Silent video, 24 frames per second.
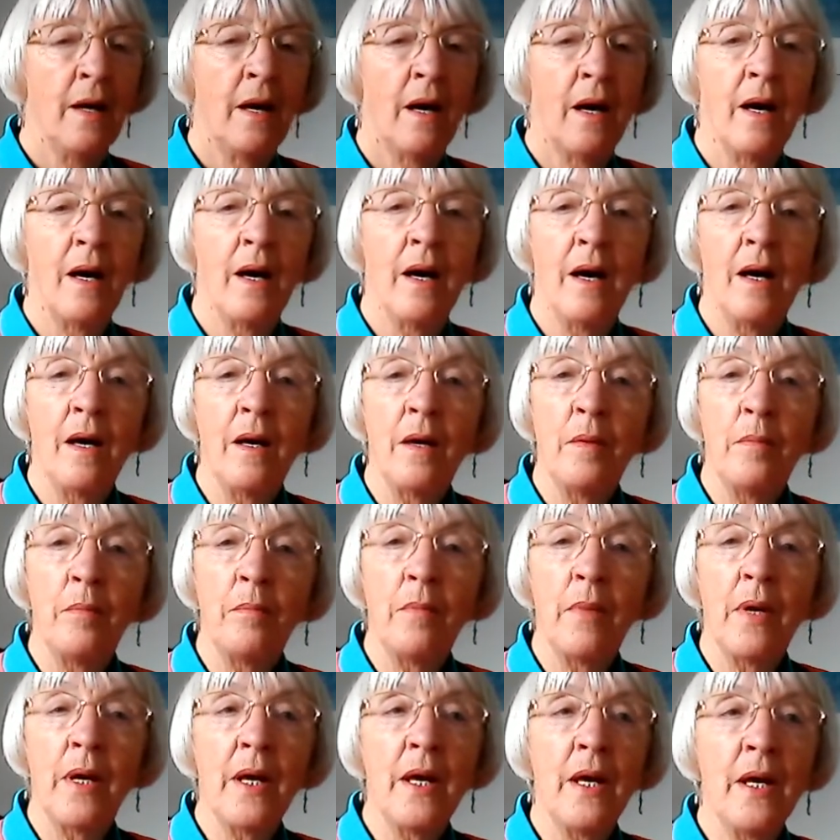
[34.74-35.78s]
I
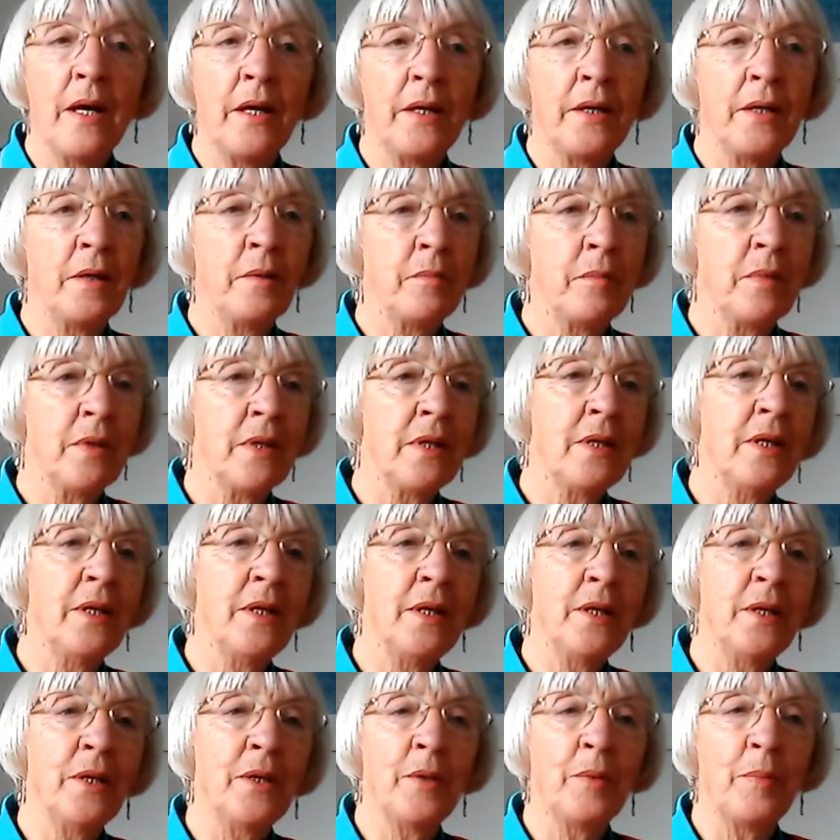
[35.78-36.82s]
met him
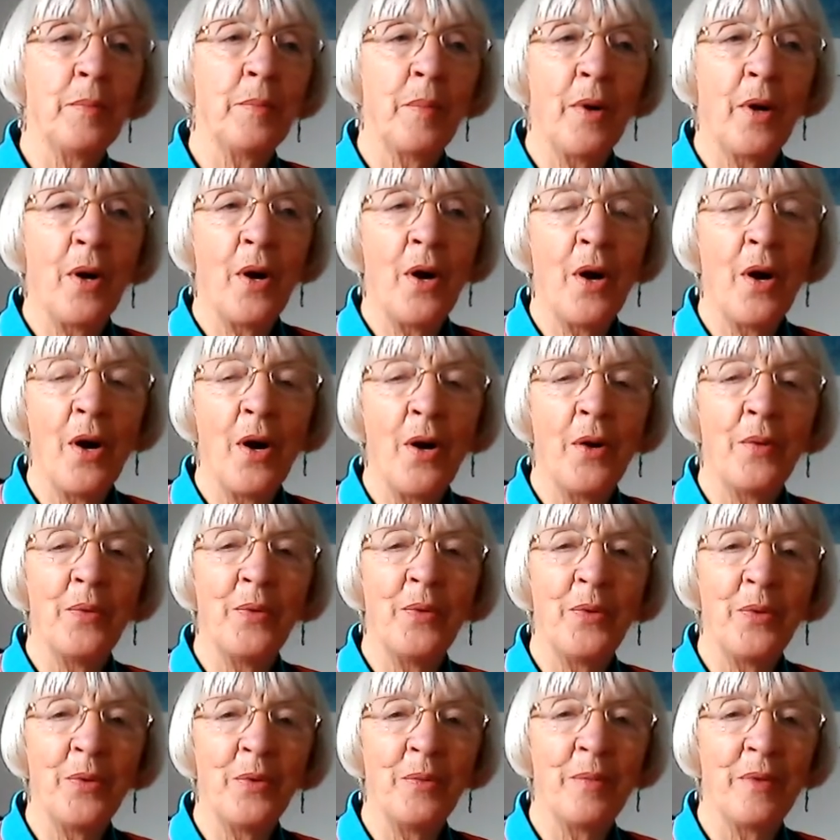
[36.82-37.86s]
in a
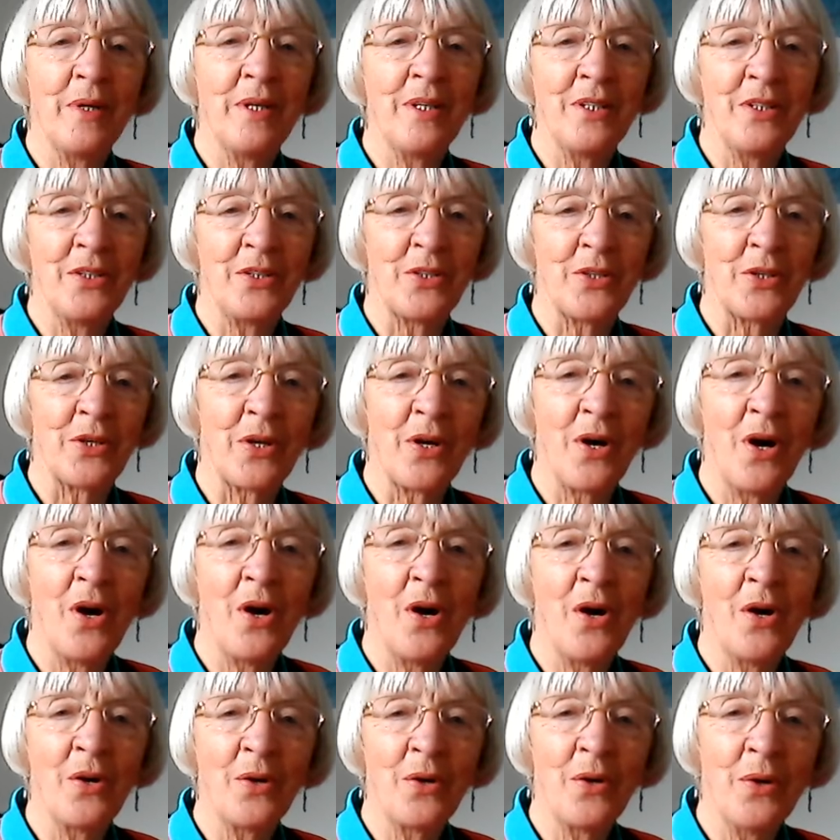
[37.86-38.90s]
ballroom in
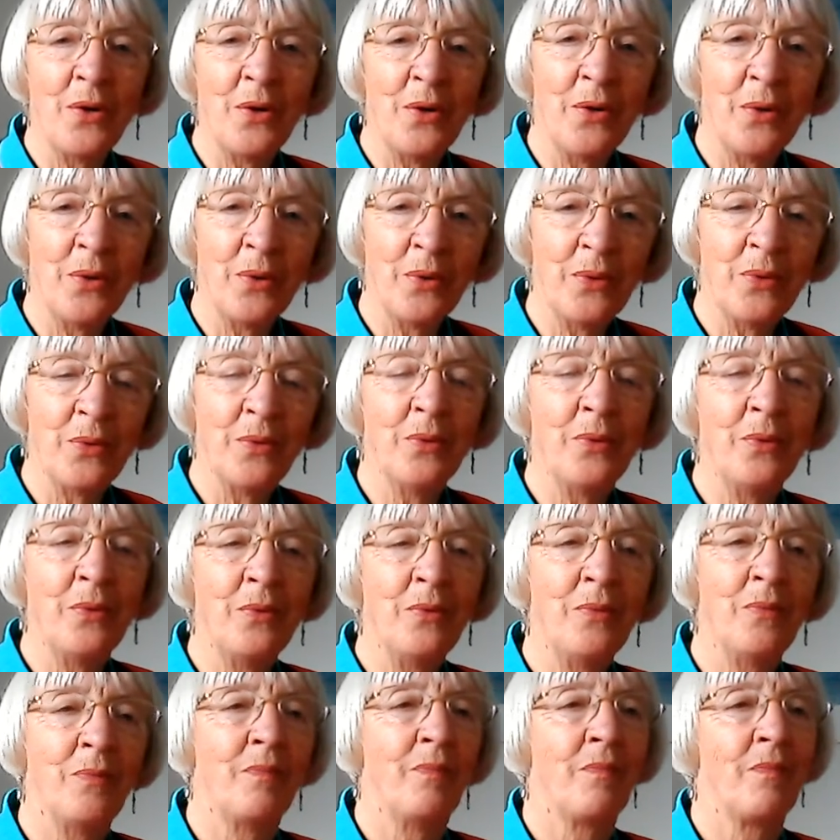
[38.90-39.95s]
Chicago.
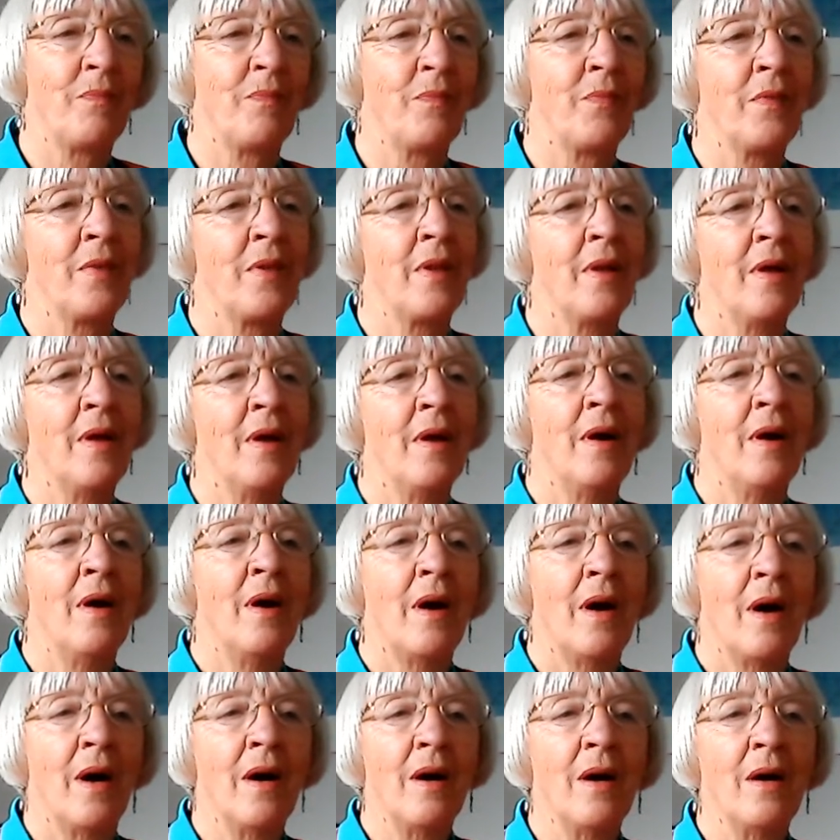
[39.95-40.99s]

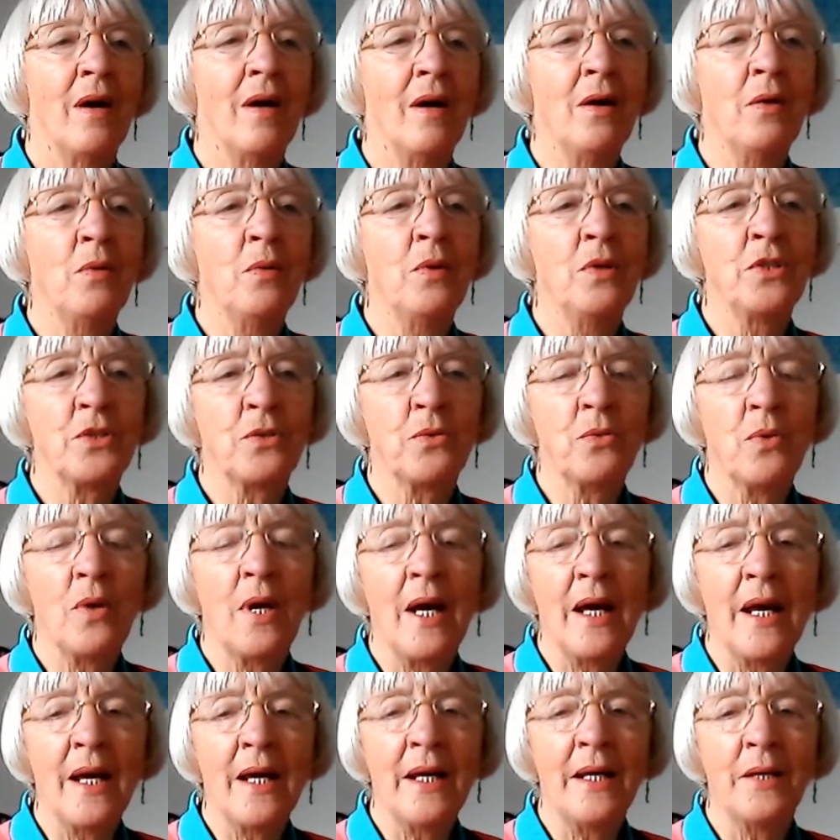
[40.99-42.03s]
I was
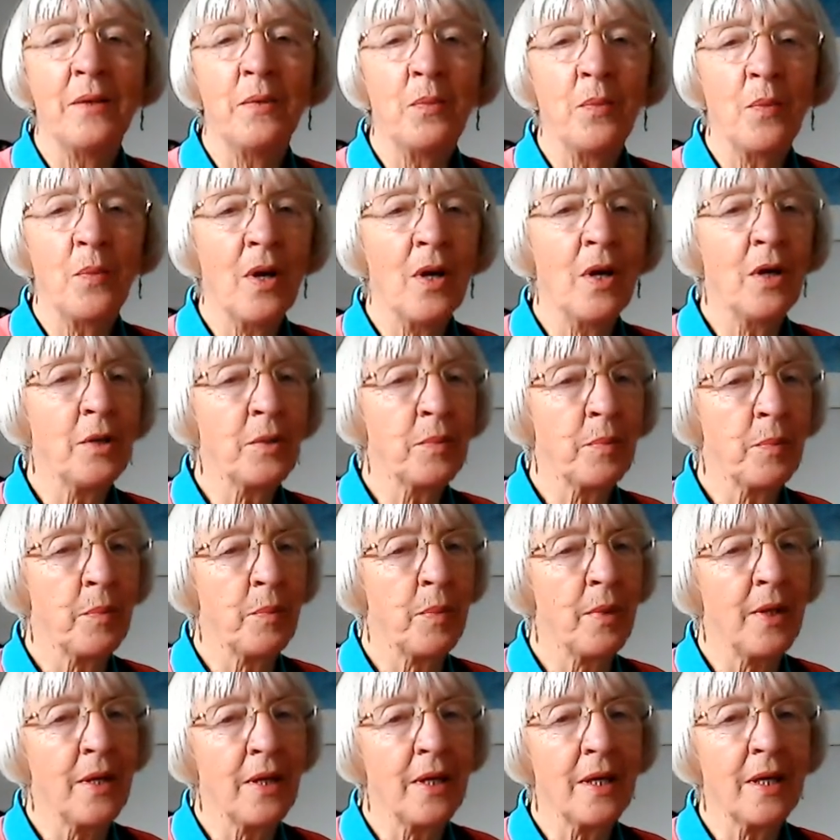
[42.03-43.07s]
writing
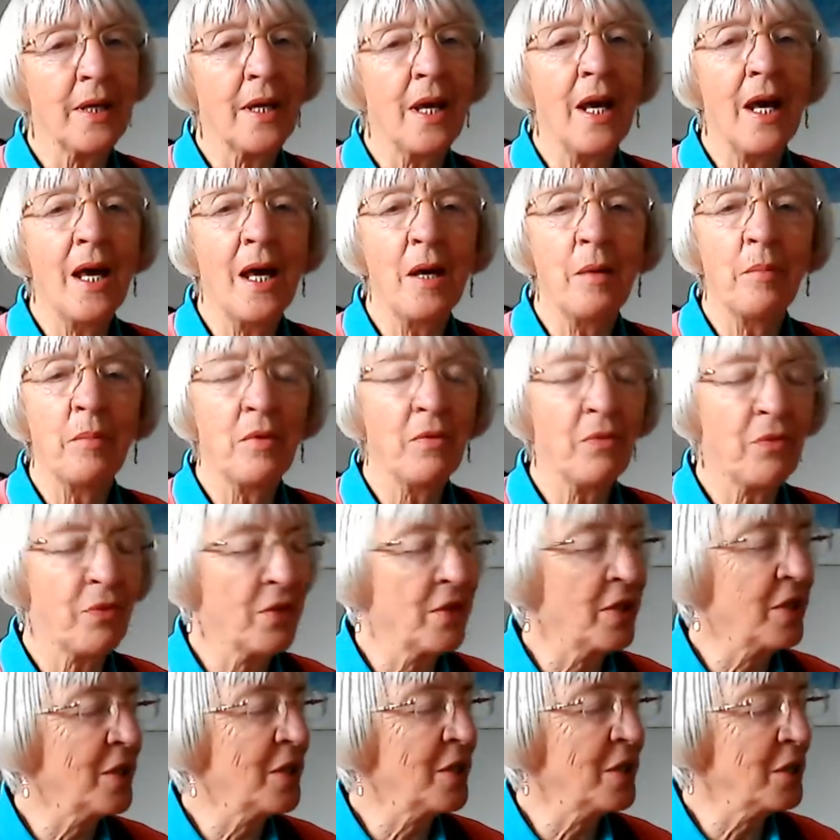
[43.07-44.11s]
what became of
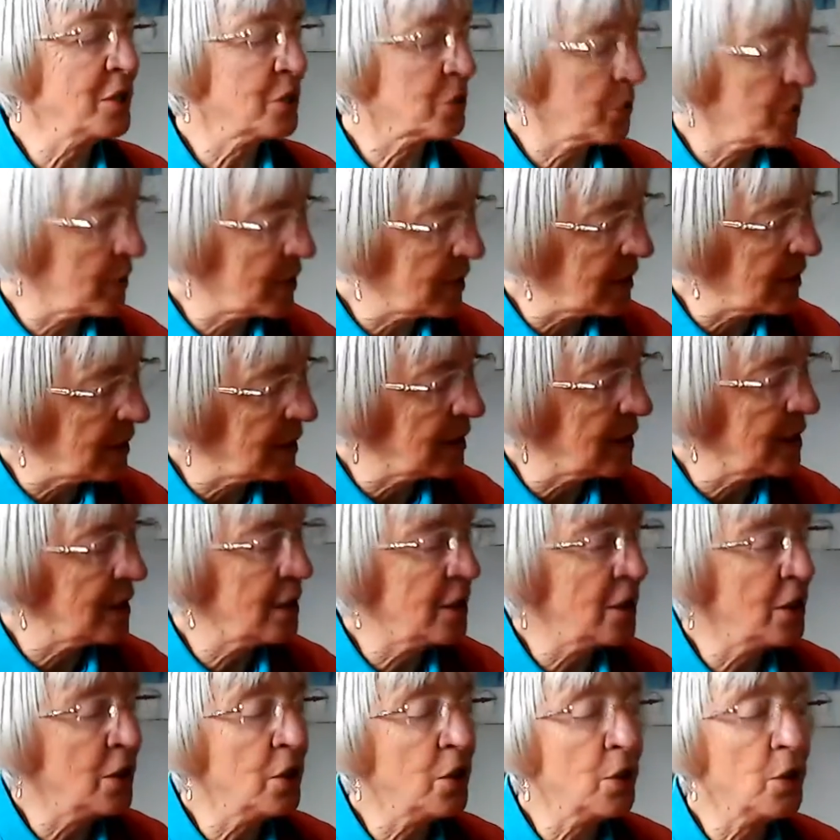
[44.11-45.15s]
things
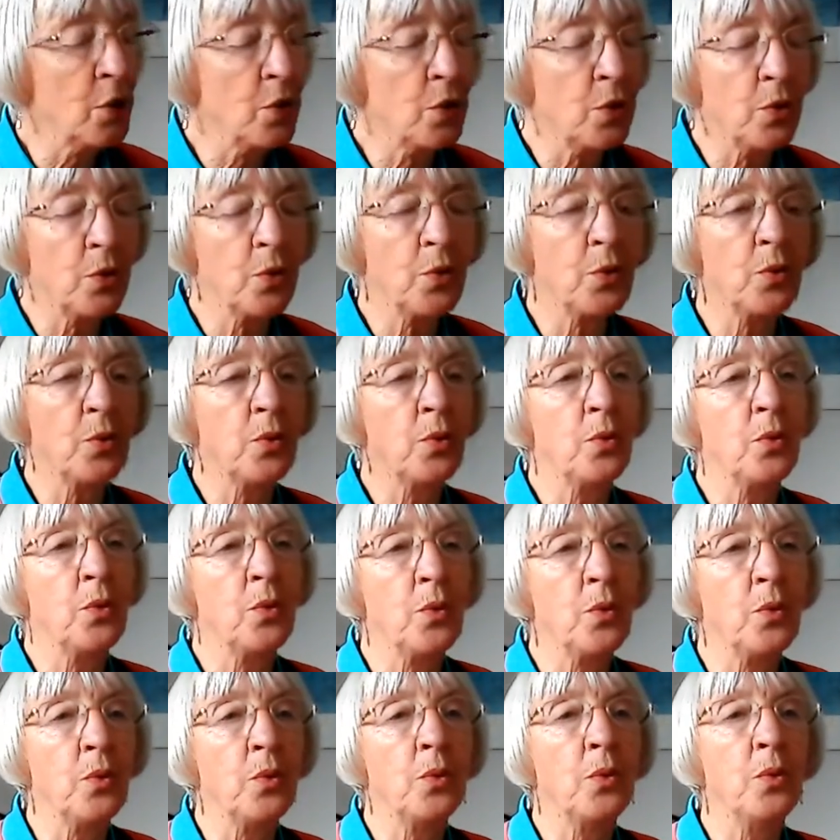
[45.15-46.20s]
we
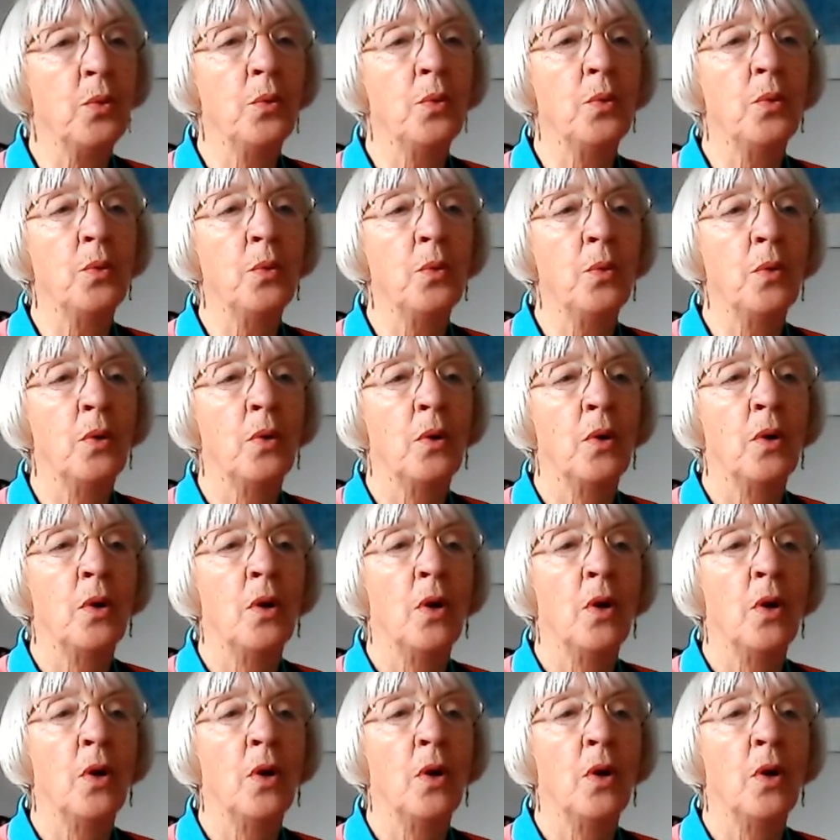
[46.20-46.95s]
knew,